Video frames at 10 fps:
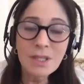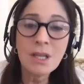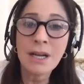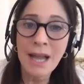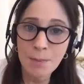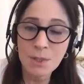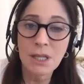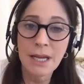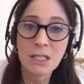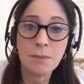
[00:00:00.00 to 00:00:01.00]
a
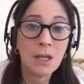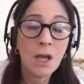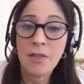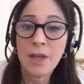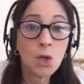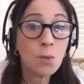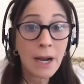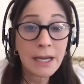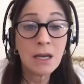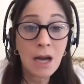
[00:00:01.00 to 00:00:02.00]
capsulectomy that you
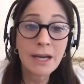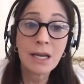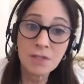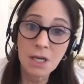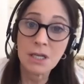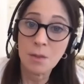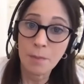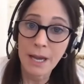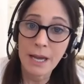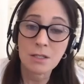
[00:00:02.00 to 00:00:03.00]
might not have done in the
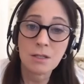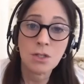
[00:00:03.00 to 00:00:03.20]
past.